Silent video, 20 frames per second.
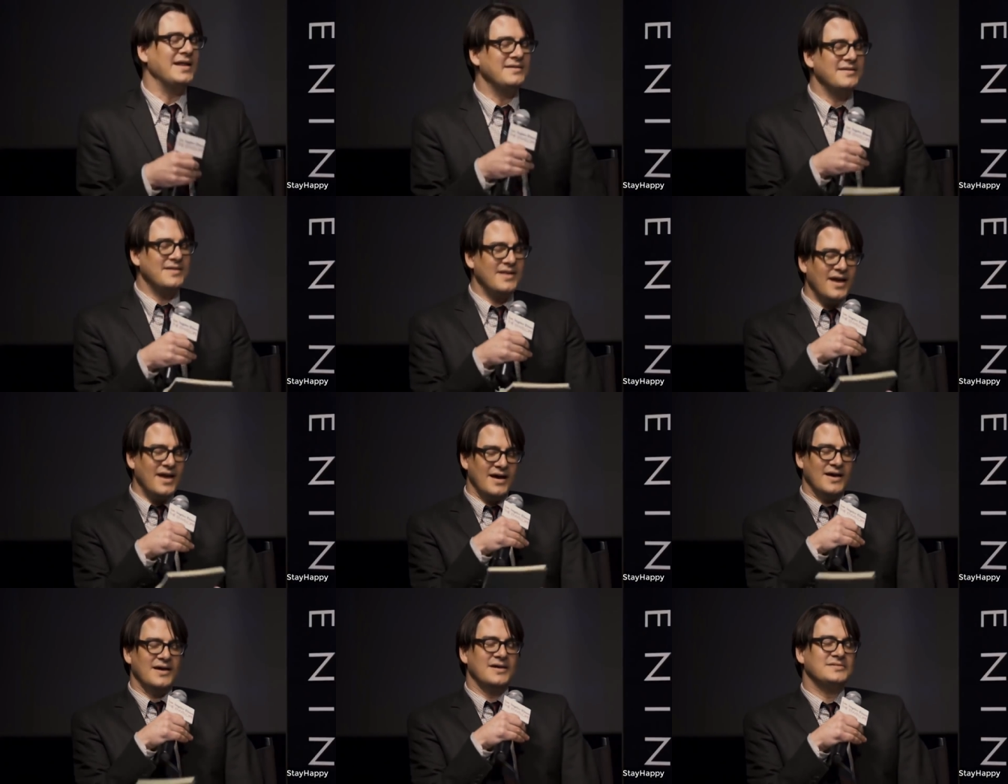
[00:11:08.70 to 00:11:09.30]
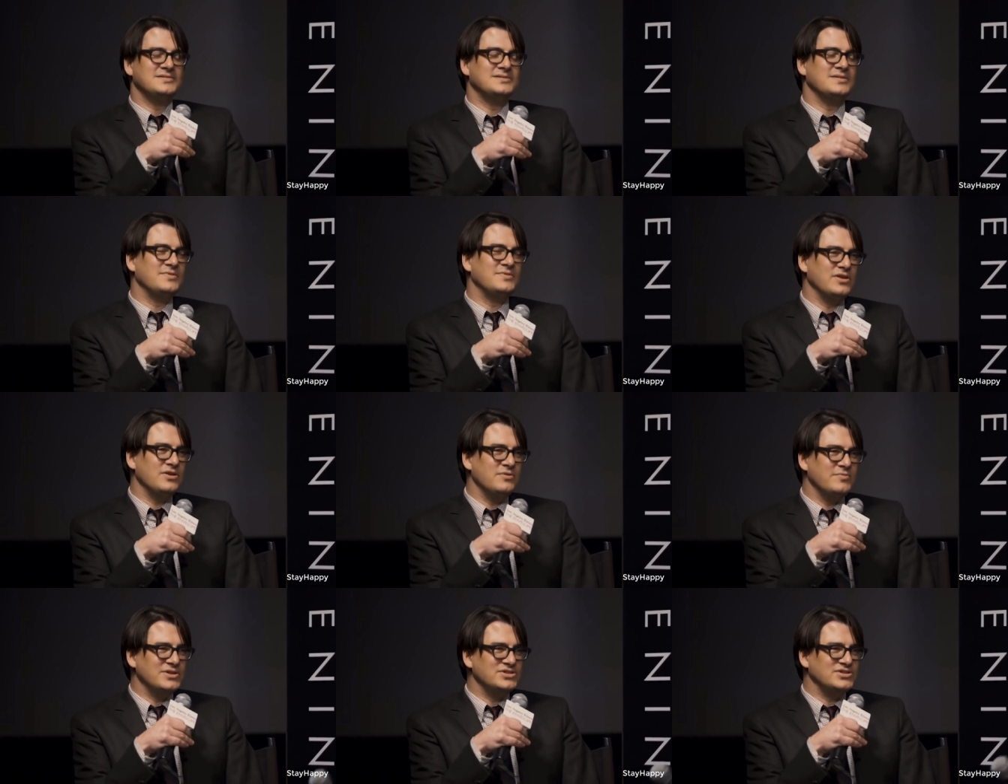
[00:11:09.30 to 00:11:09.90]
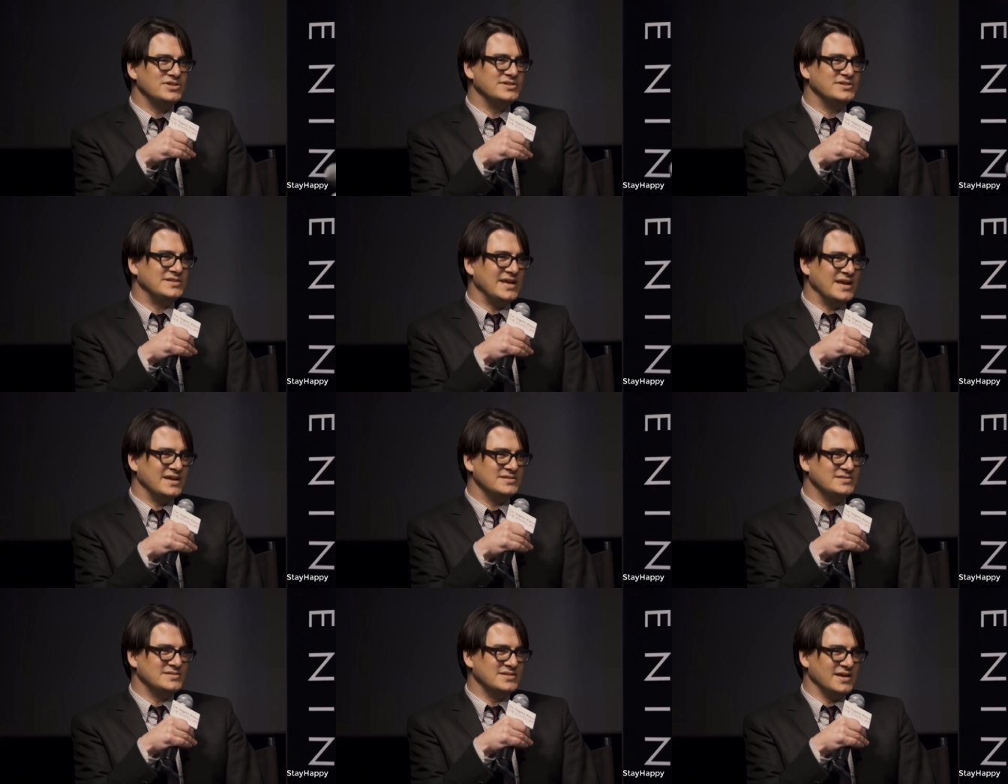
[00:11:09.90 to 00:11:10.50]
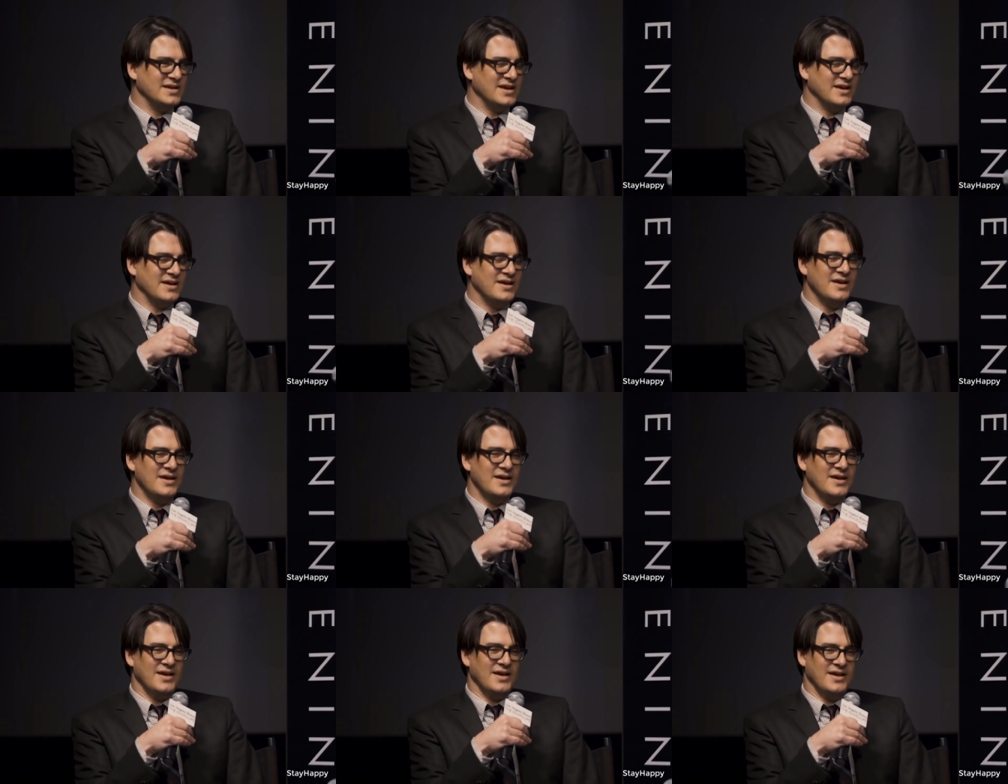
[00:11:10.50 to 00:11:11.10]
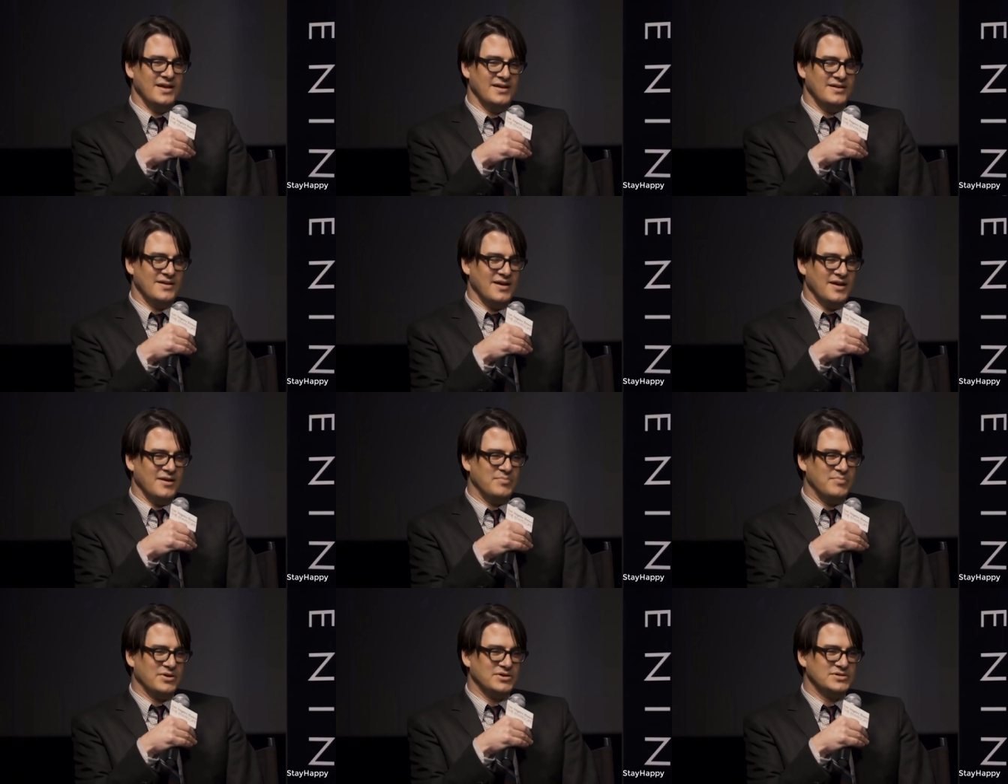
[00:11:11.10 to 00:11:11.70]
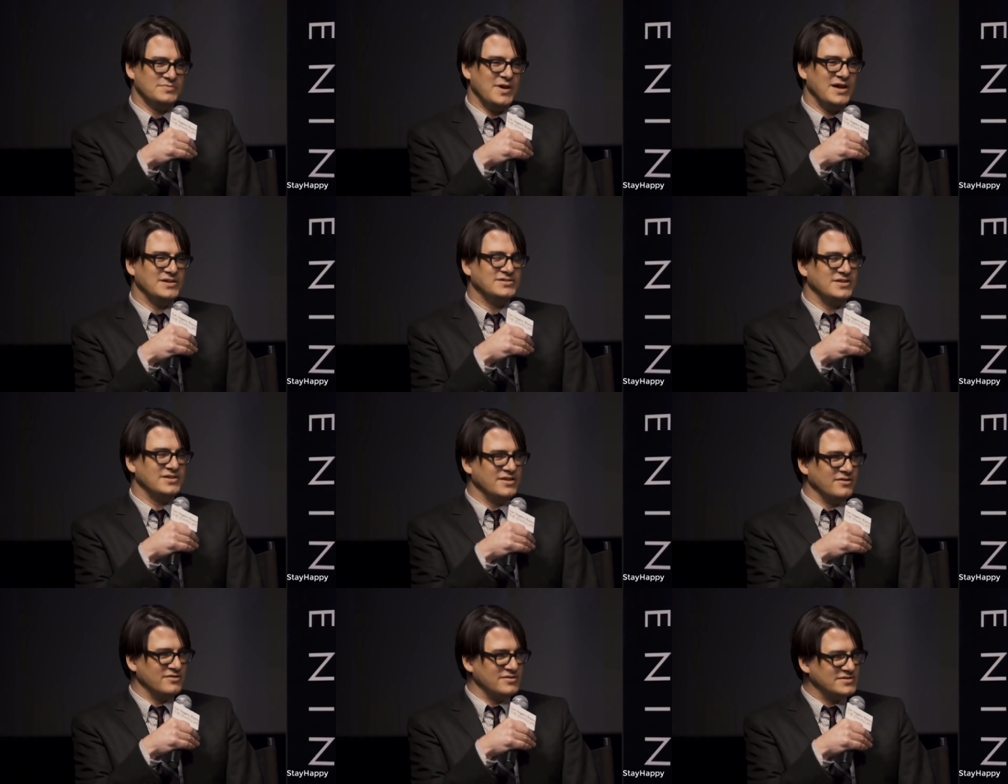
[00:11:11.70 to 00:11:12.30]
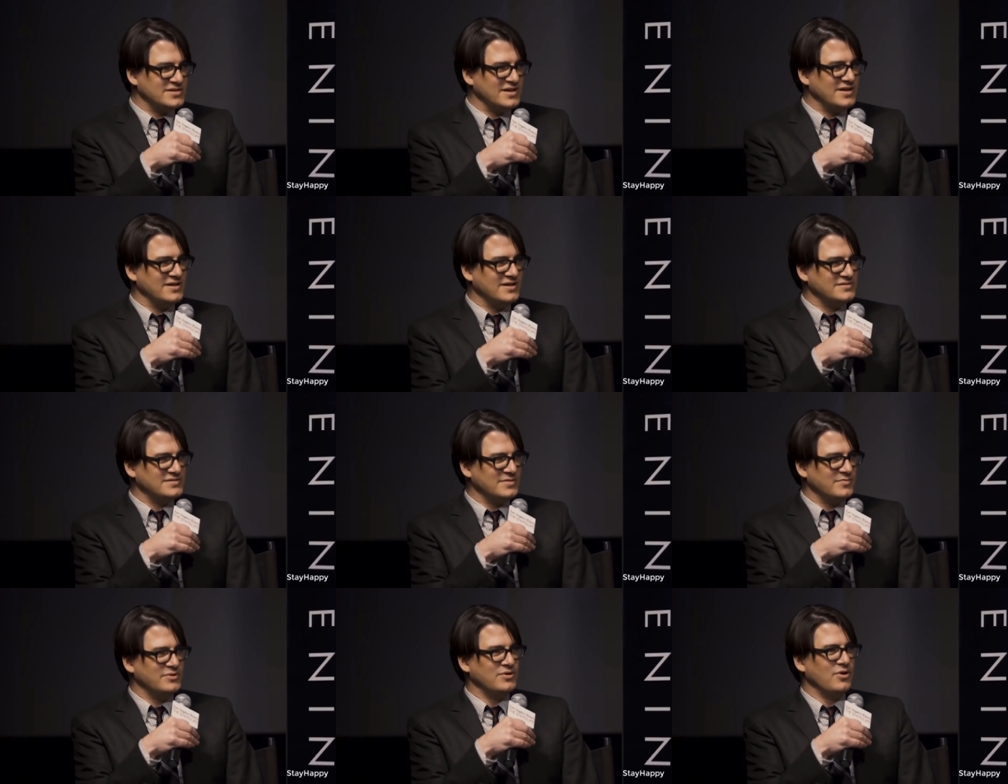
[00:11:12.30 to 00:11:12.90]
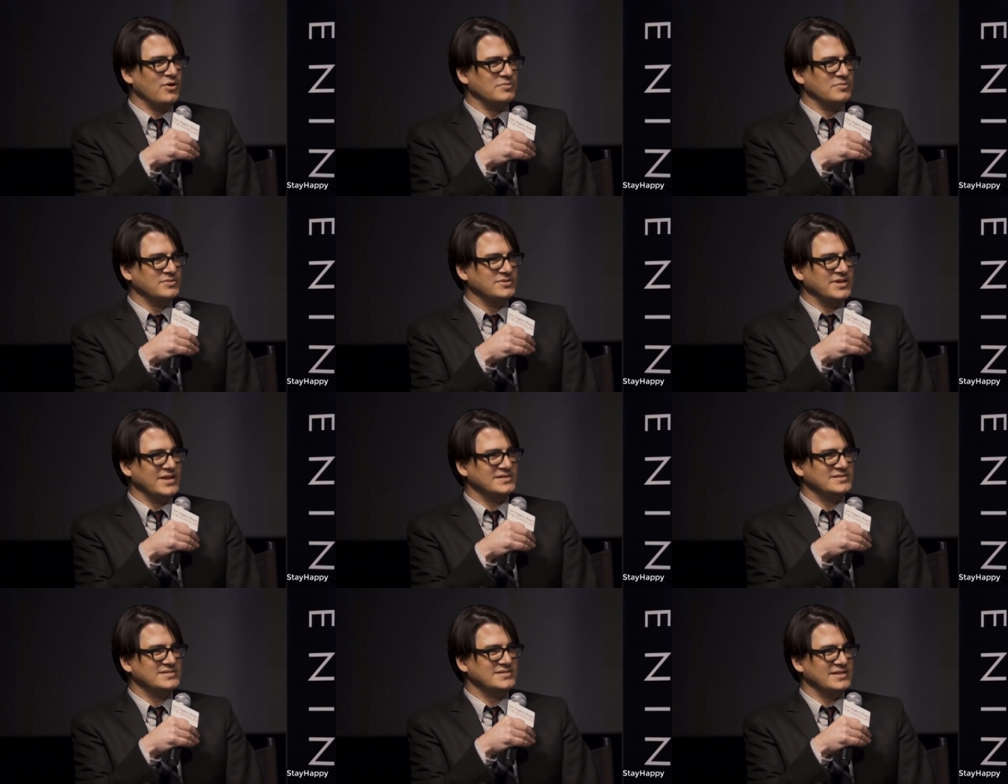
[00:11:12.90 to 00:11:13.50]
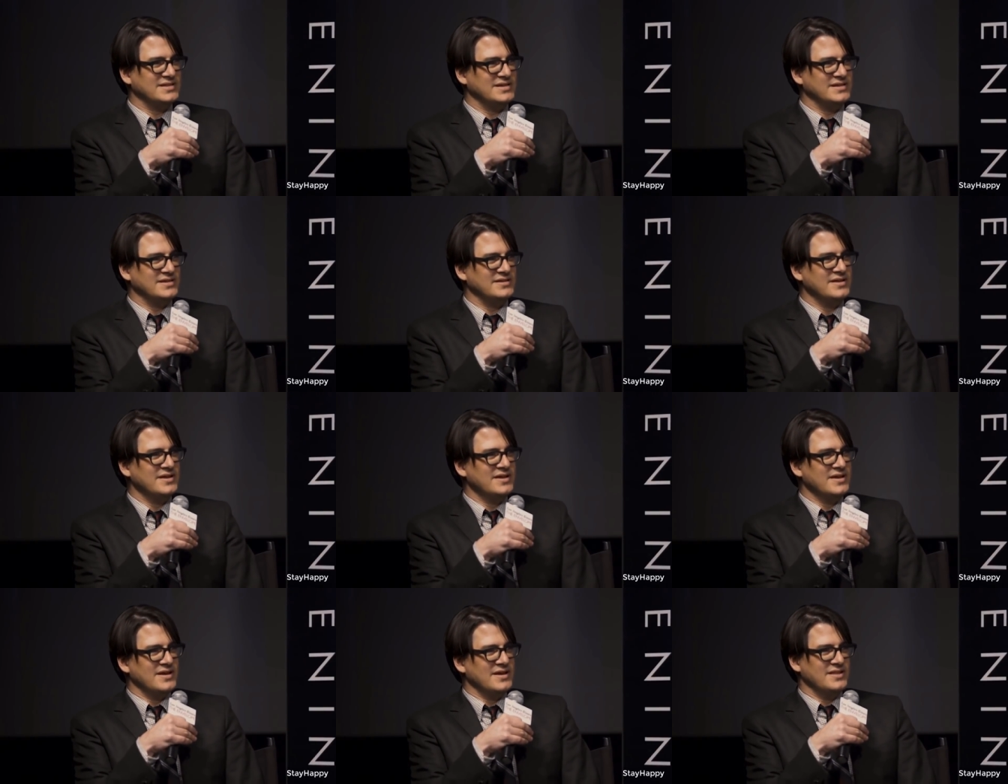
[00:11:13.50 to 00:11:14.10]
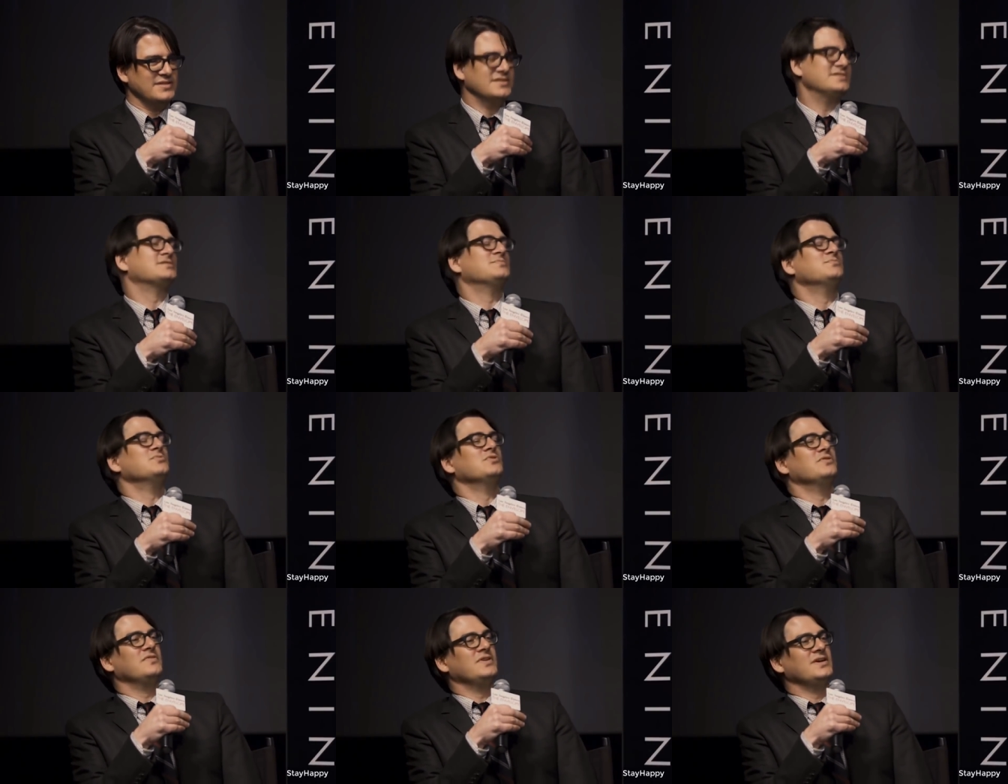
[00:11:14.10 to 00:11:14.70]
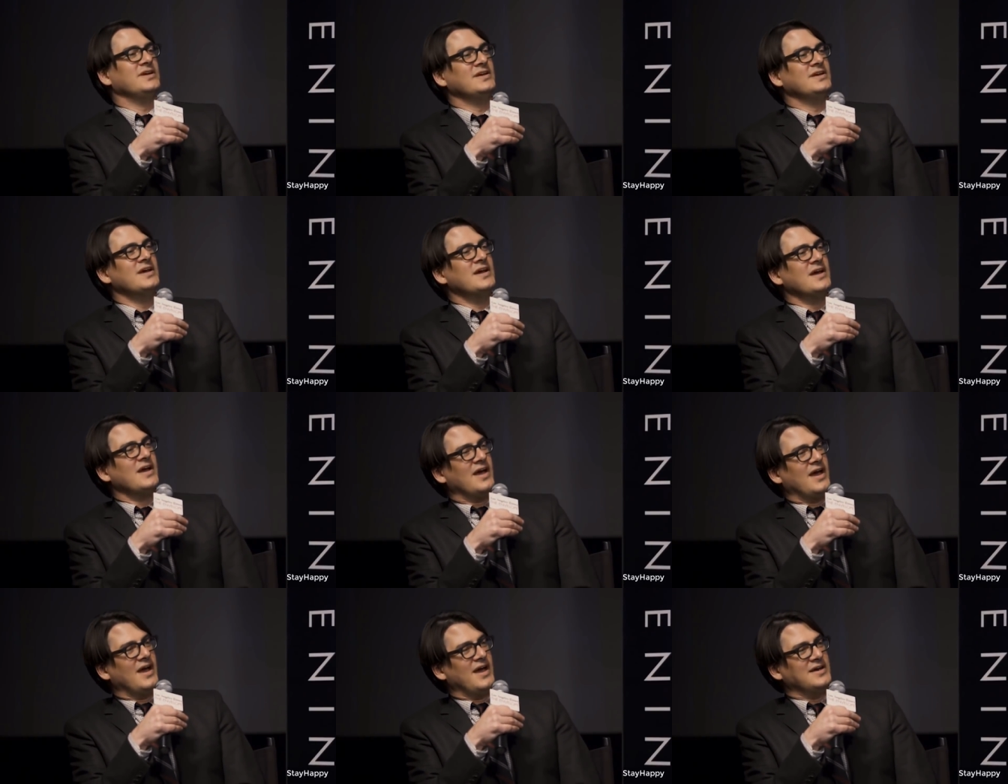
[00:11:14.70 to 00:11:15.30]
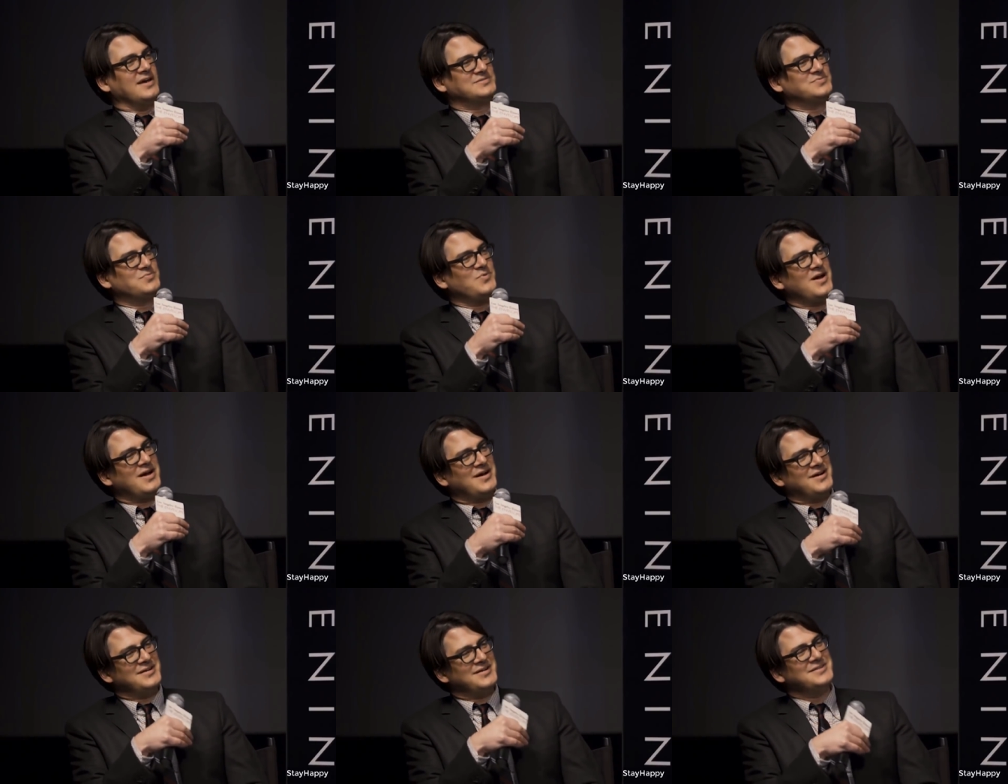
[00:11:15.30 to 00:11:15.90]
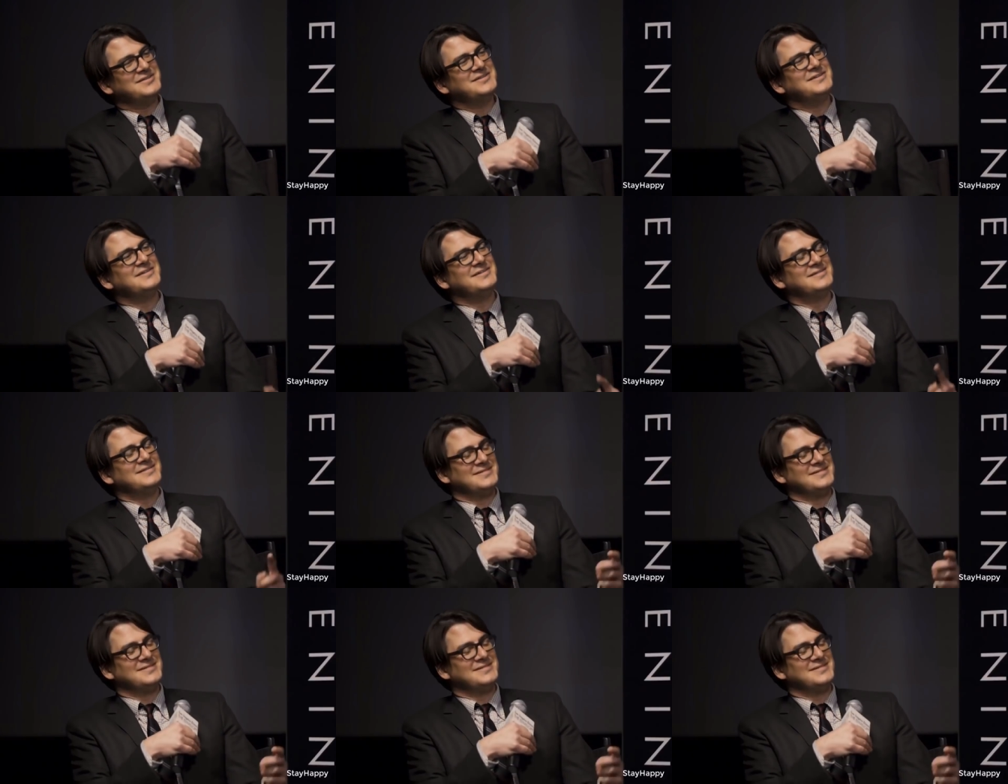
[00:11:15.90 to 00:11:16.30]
And uh, Timothy, you mentioned dancing in uh, Bigger Splash, and there was a somewhat notable dance scene in this movie as well.